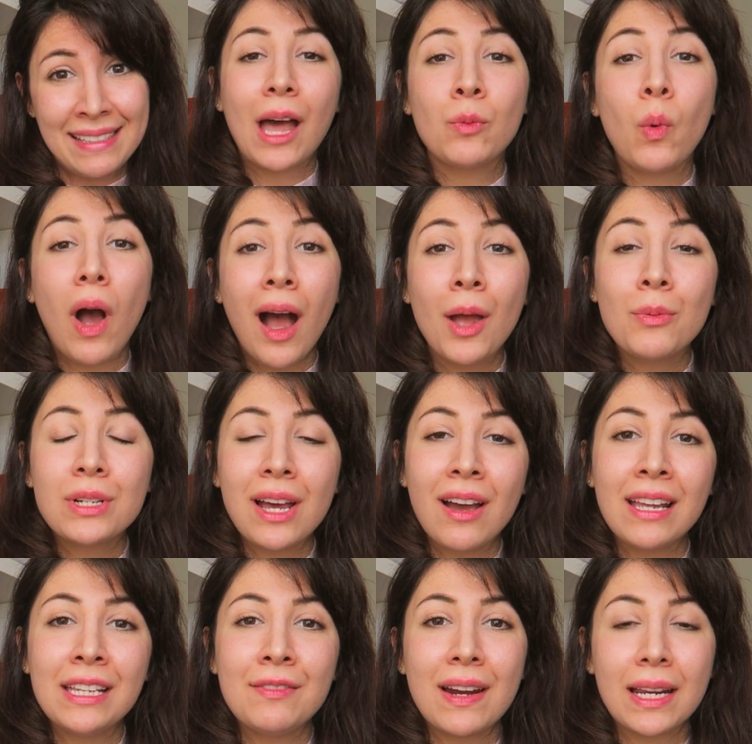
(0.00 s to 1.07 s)
And what I would
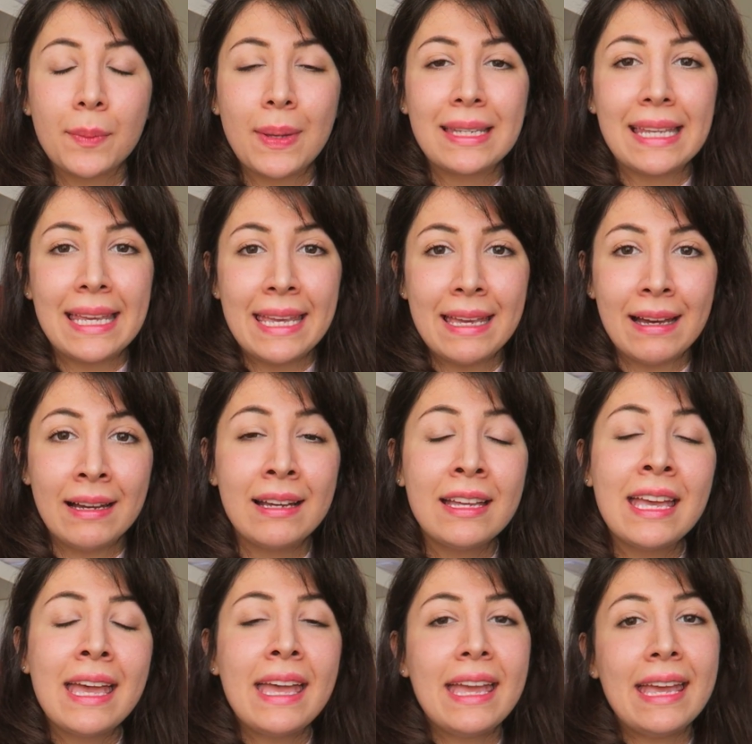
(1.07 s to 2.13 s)
highly recommend here
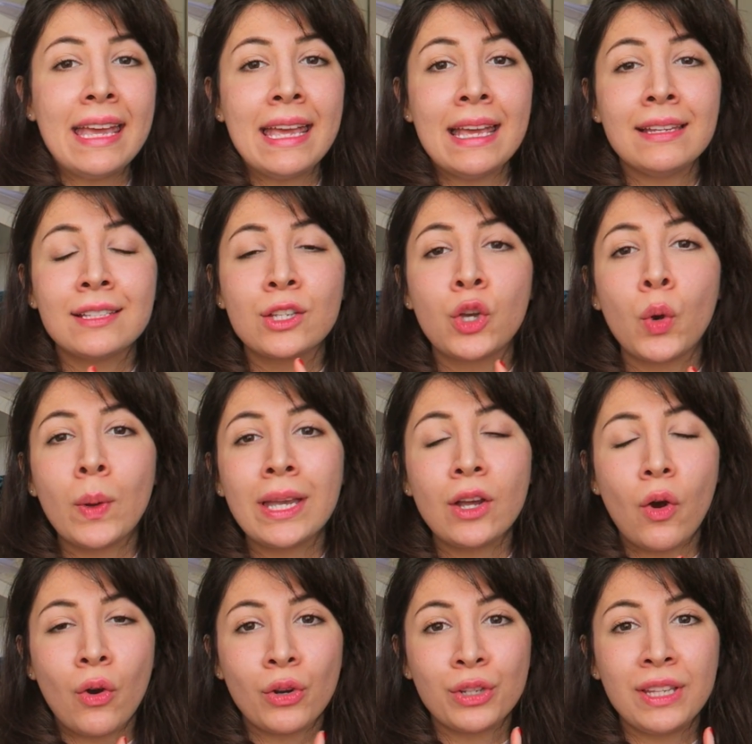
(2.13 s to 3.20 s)
is going
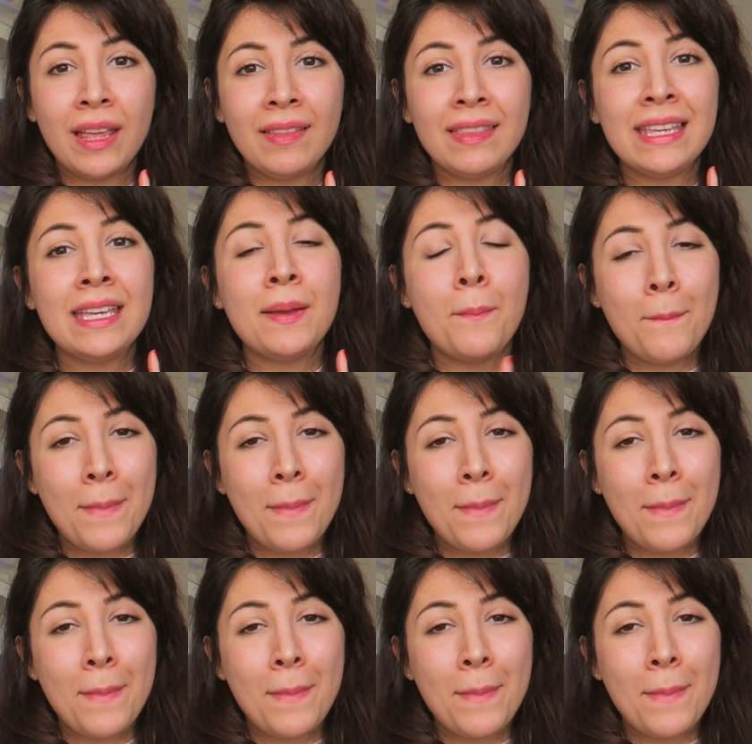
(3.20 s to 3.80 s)
on the